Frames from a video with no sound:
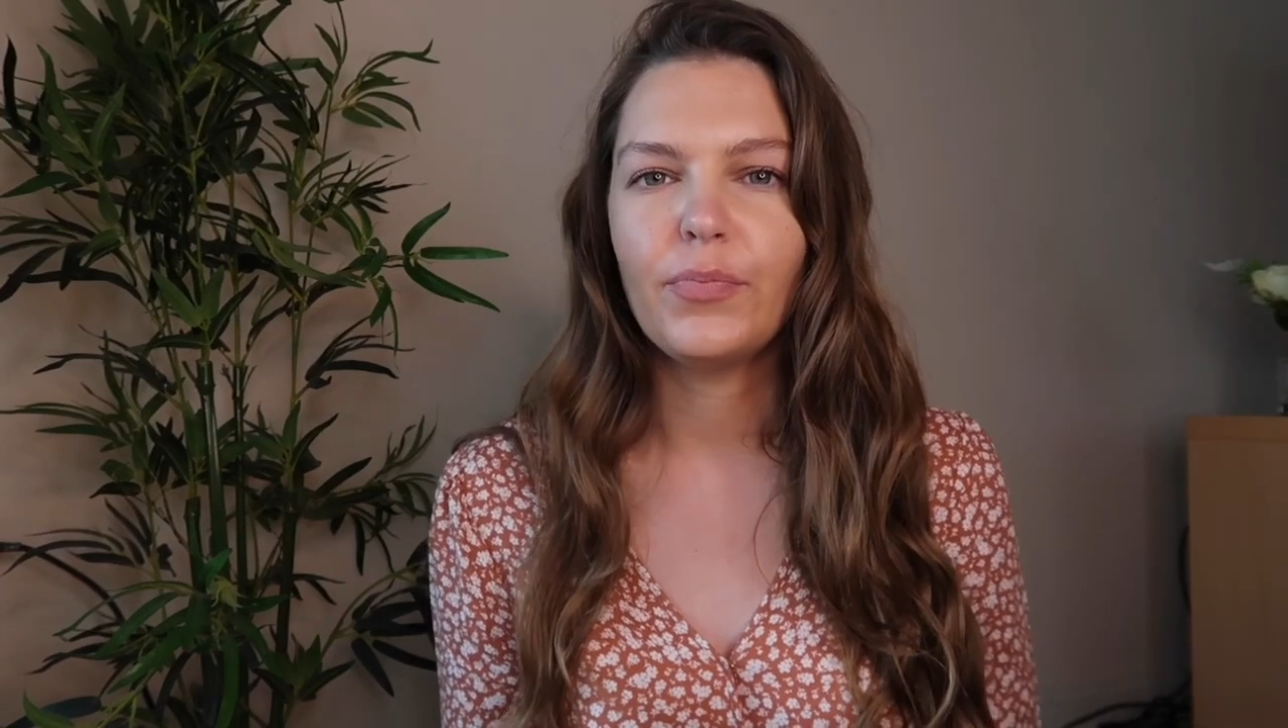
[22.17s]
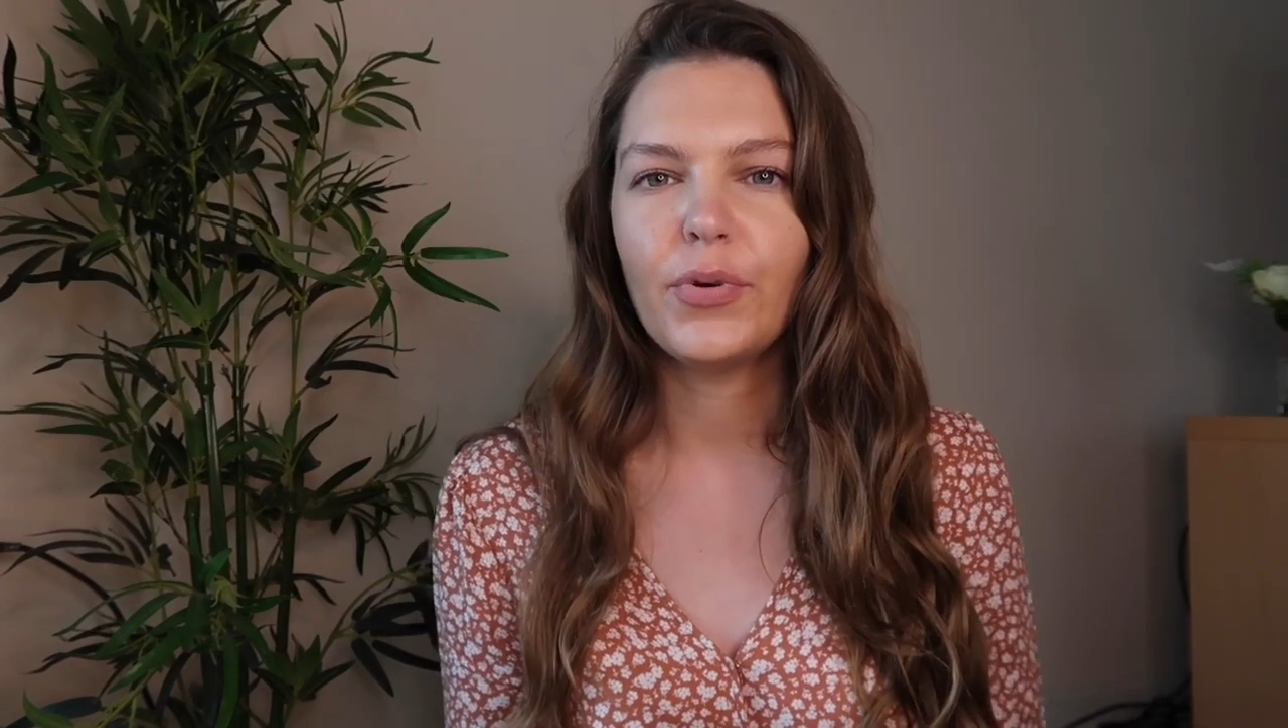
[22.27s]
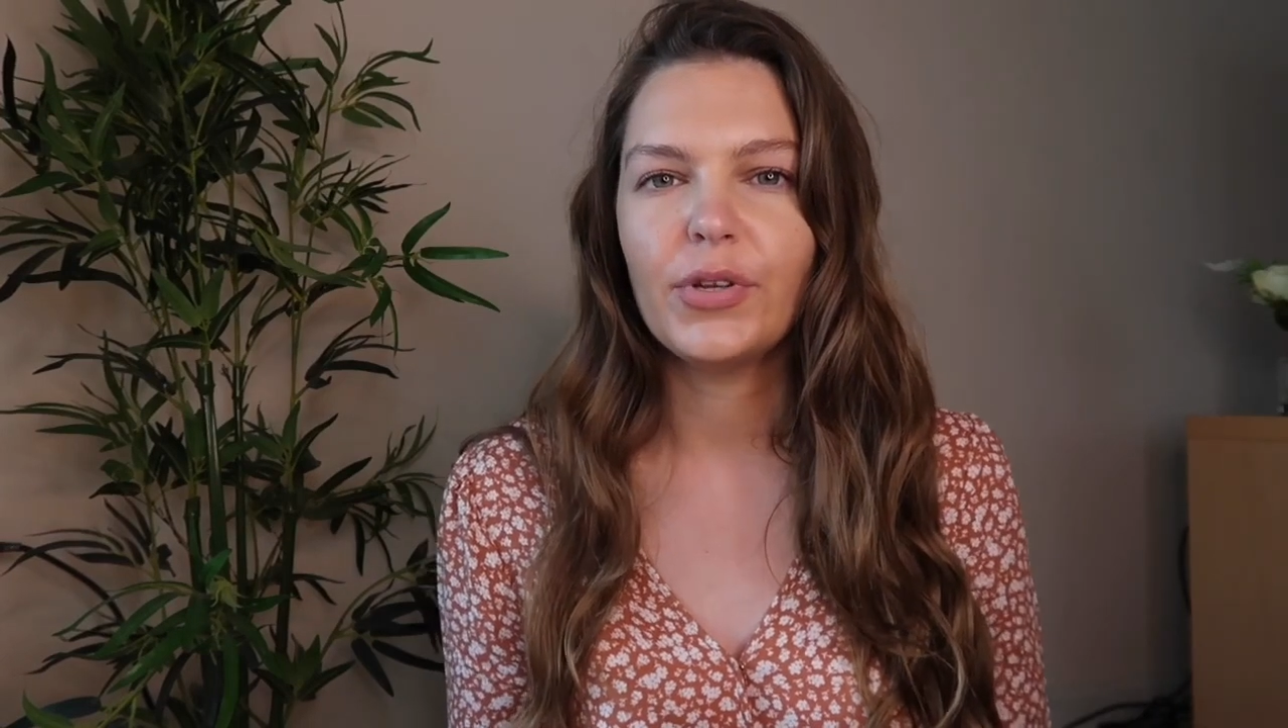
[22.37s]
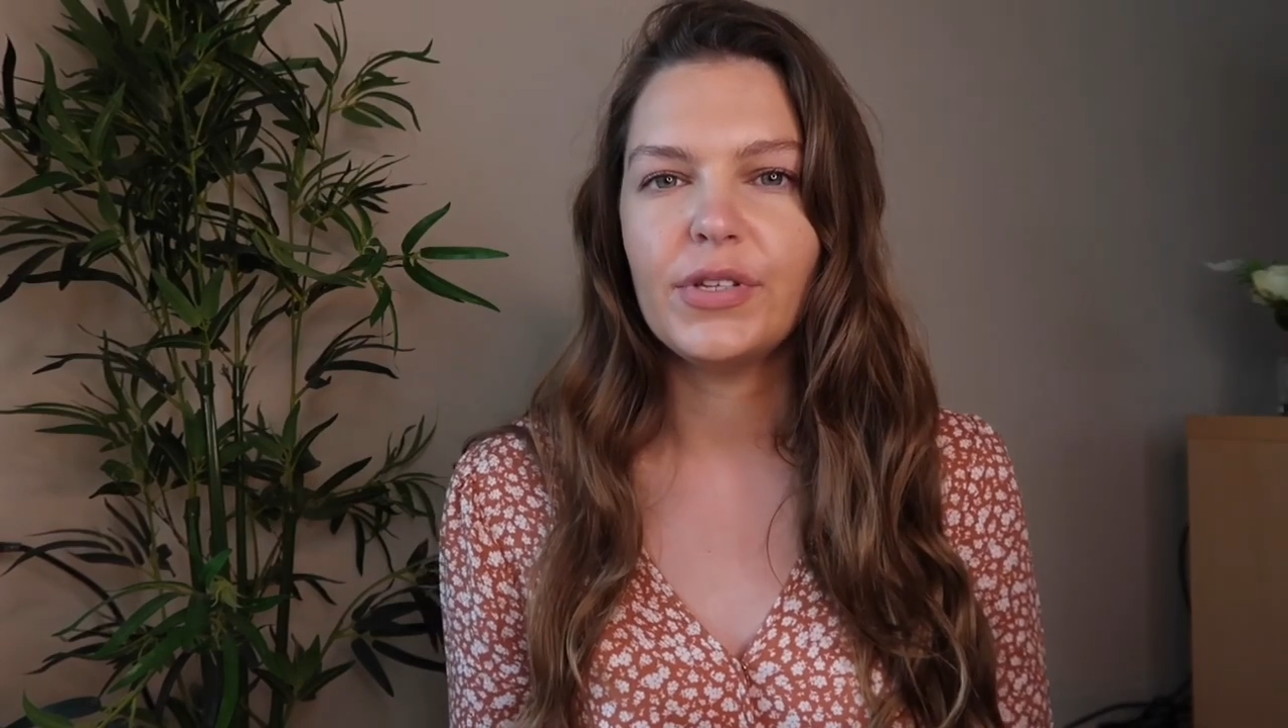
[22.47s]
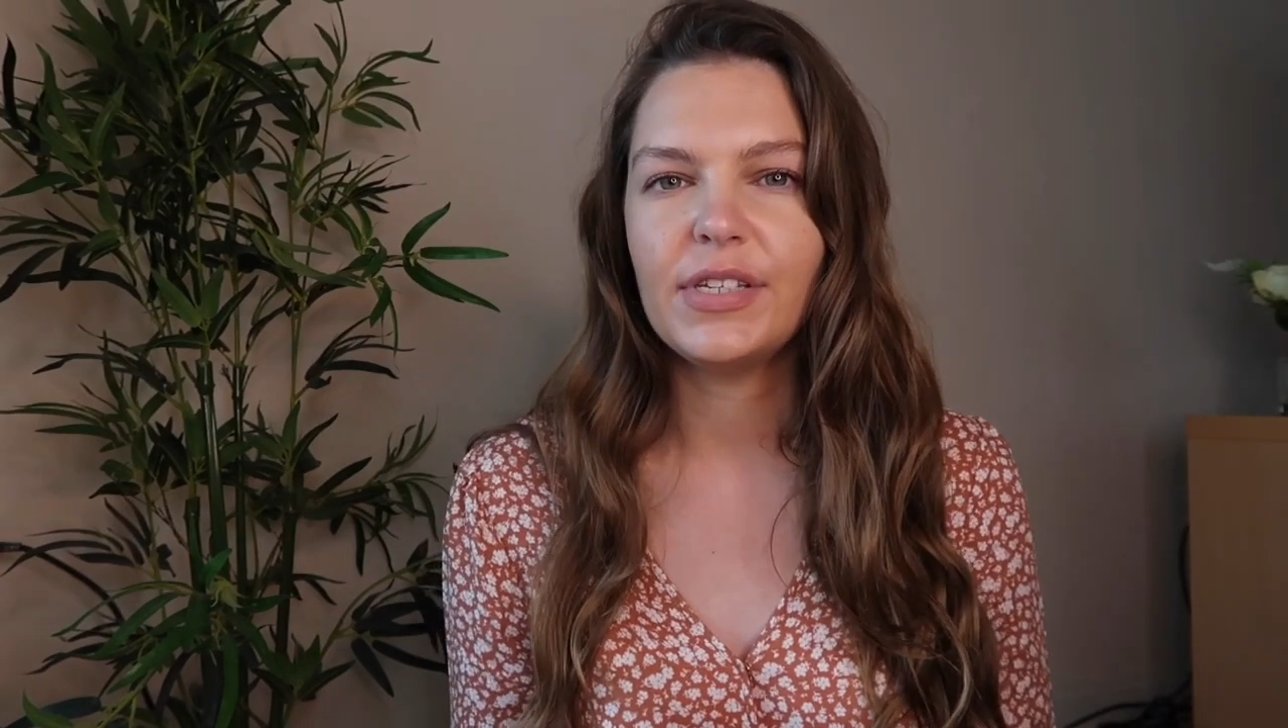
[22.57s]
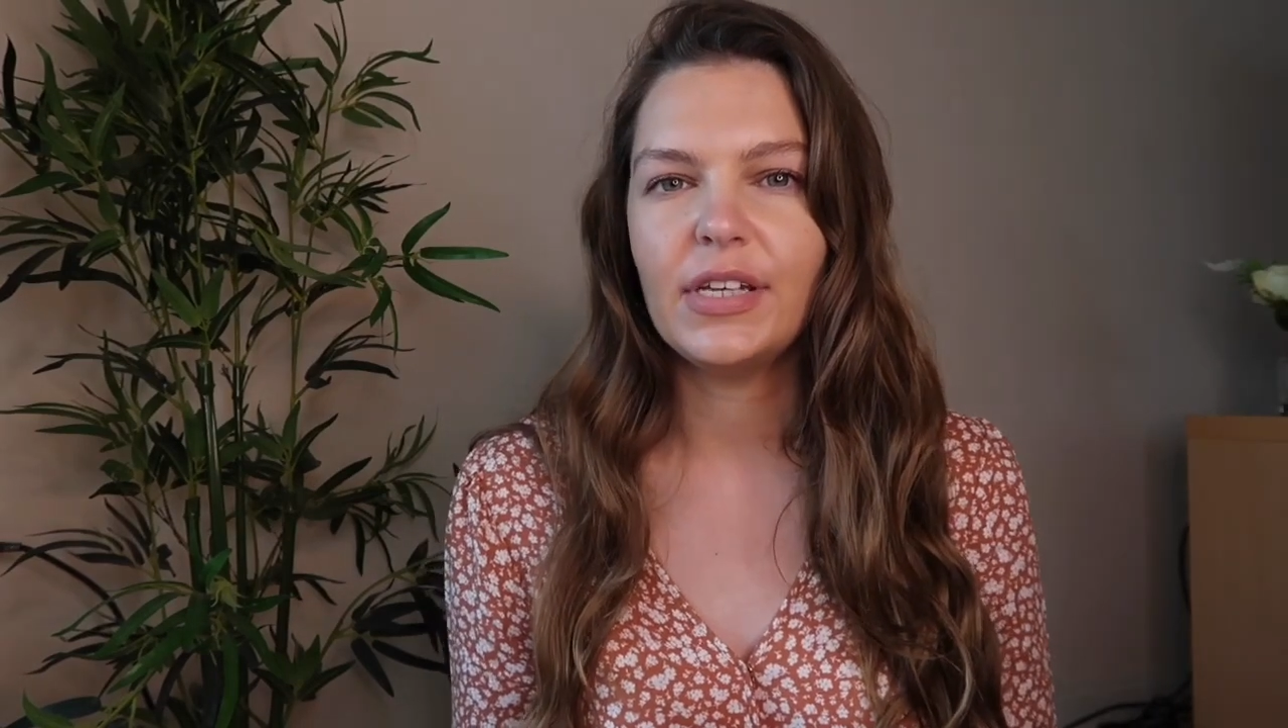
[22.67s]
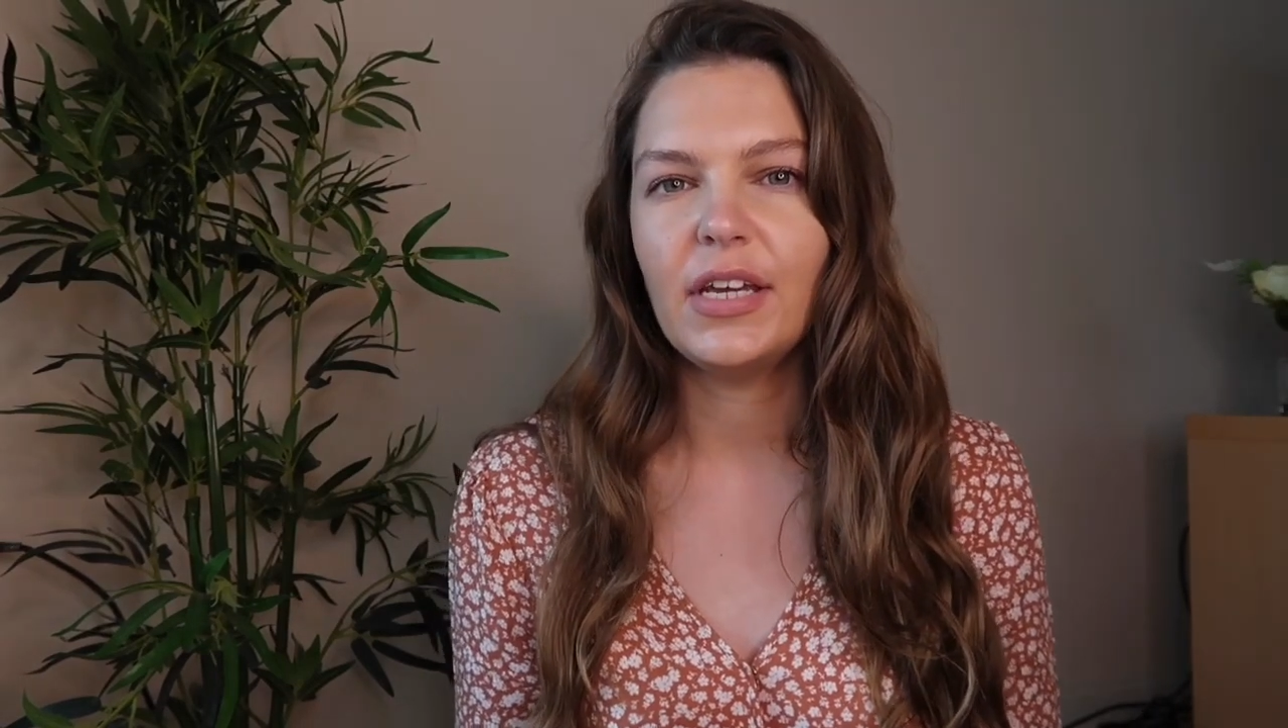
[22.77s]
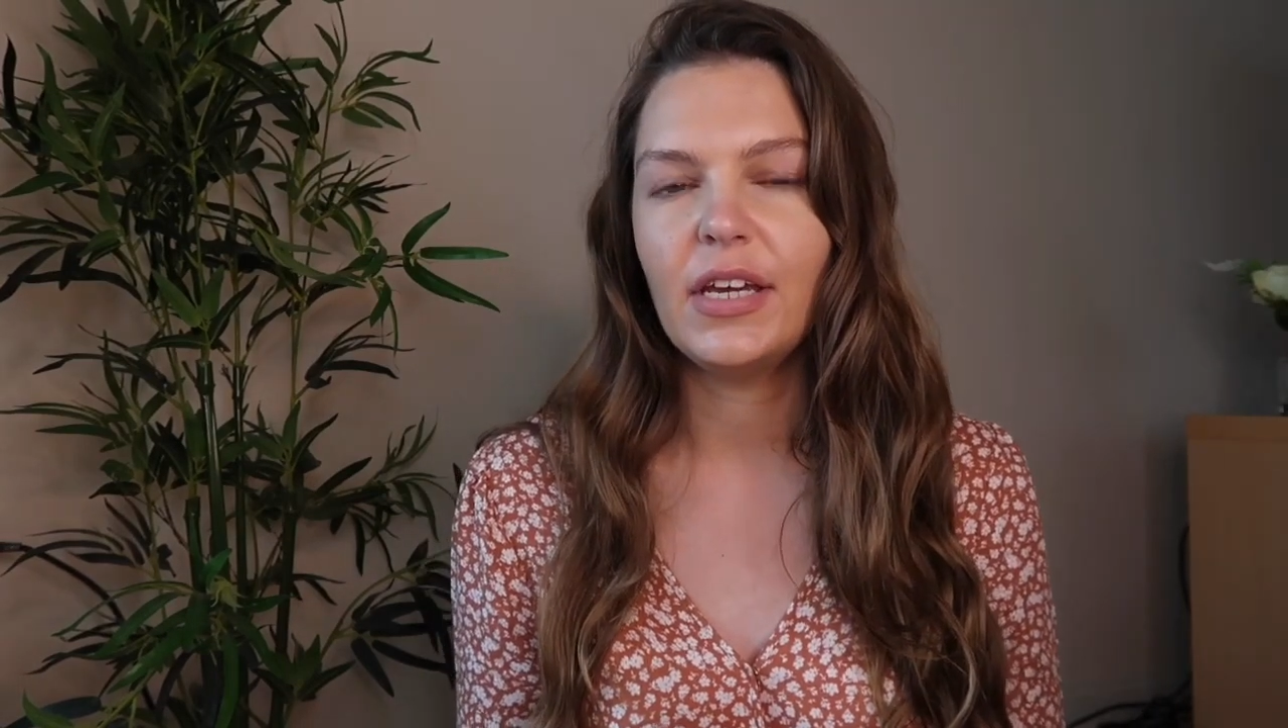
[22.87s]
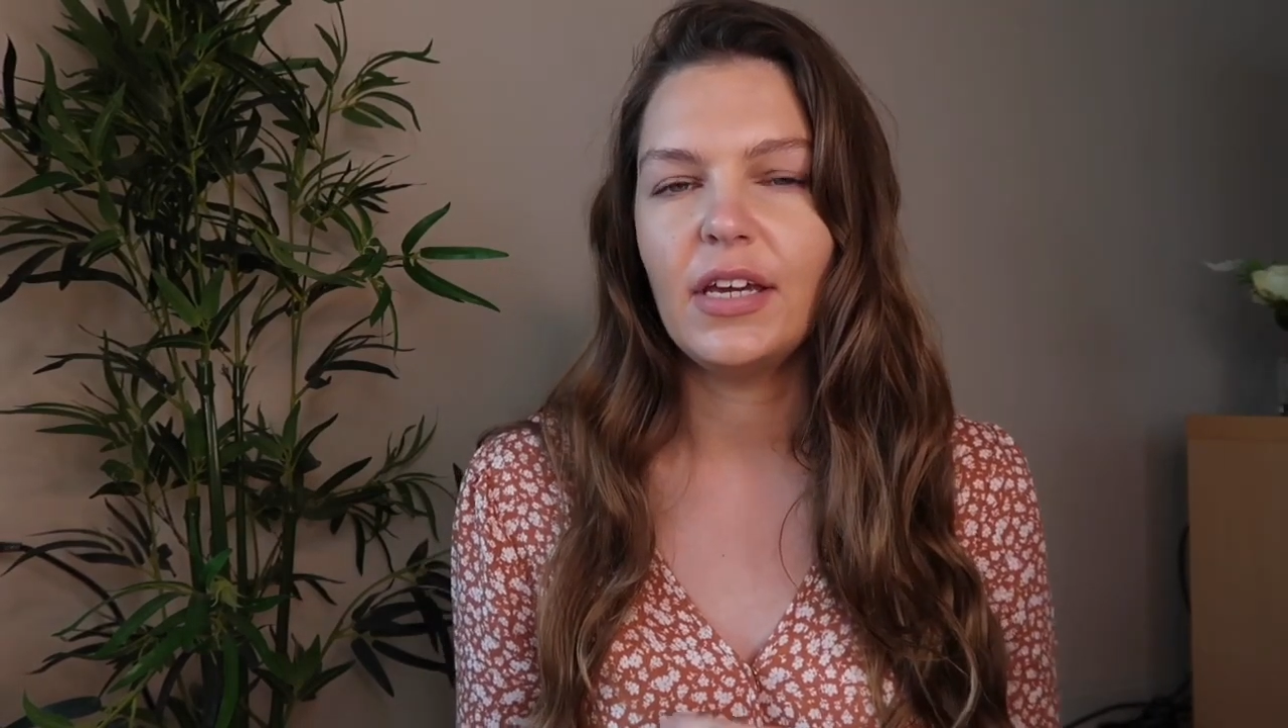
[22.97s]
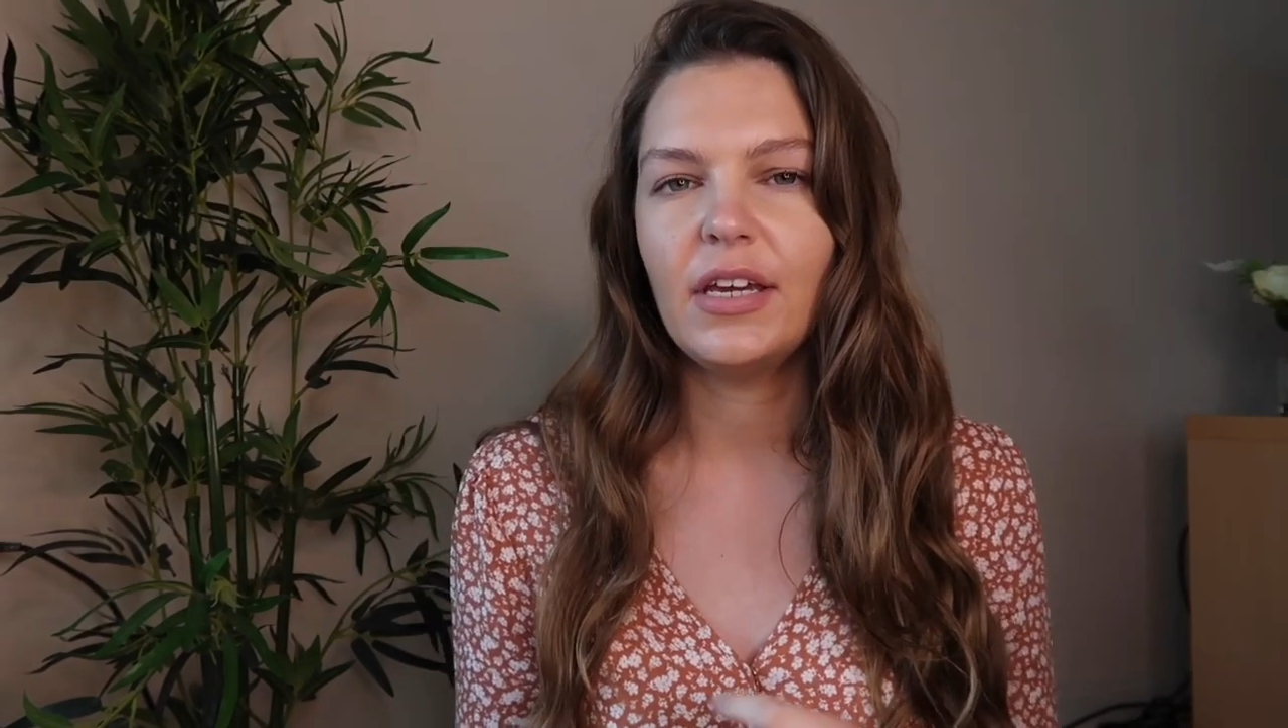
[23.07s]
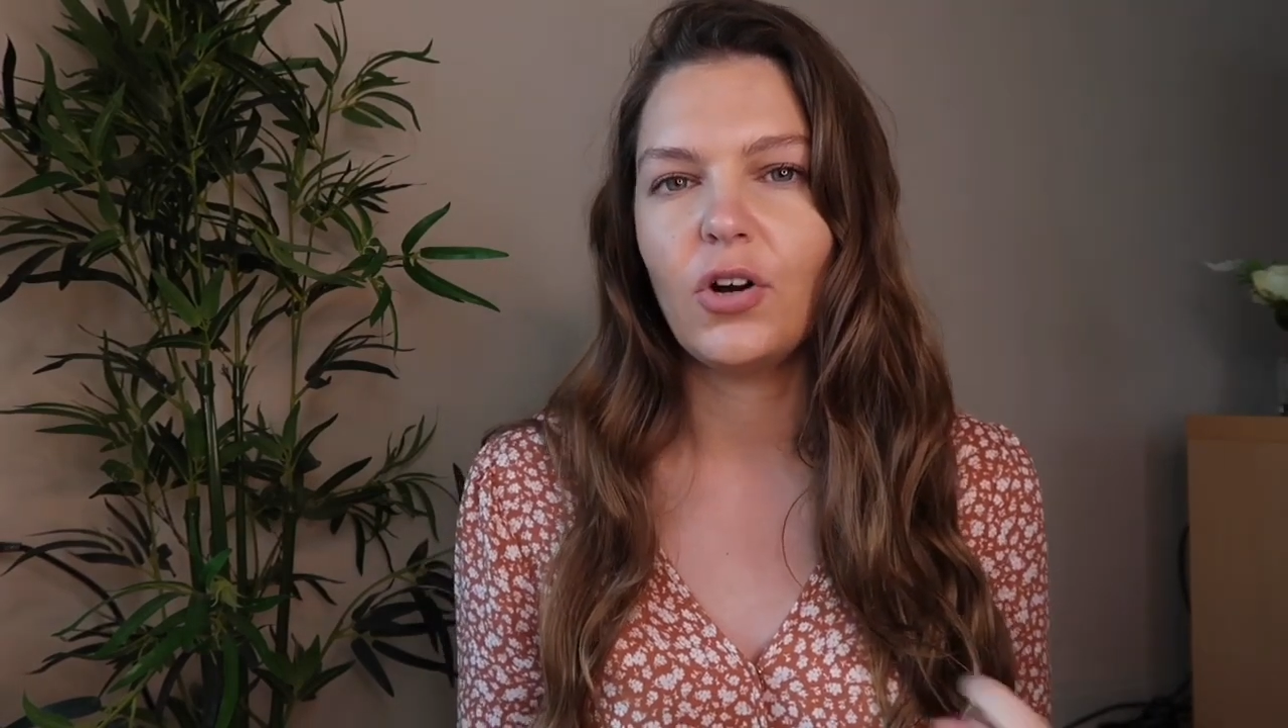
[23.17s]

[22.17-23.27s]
bronzy